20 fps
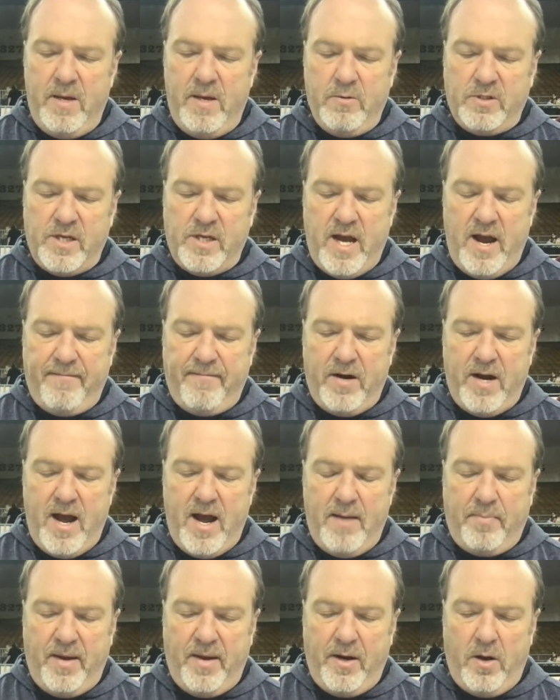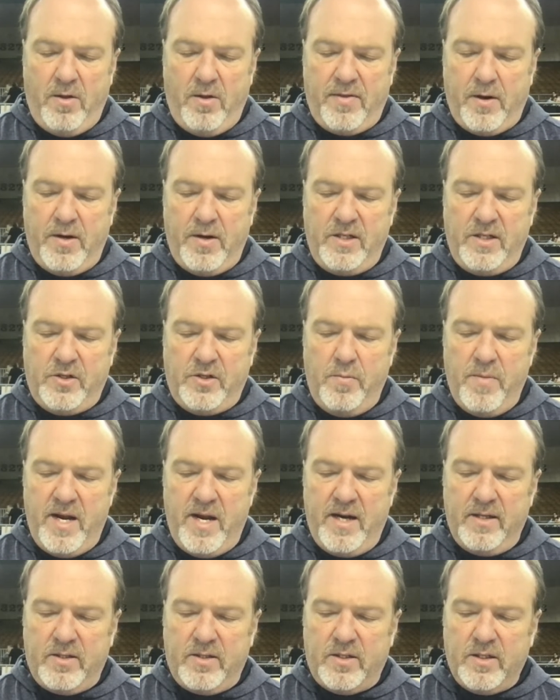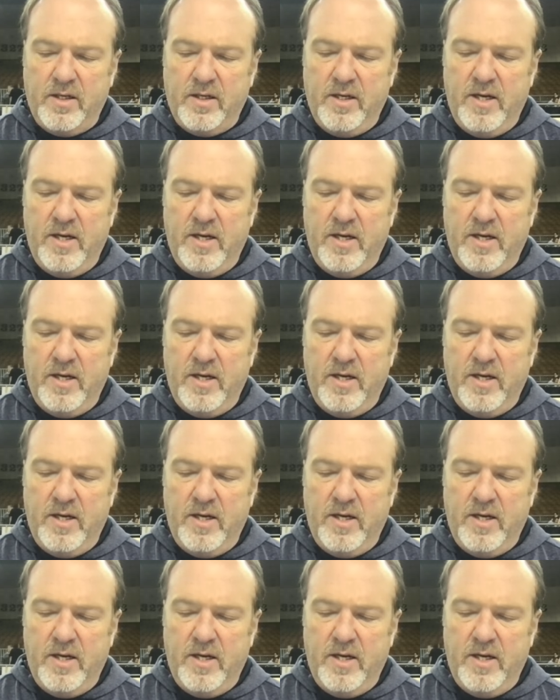He was 9 for 9, played all 32 minutes.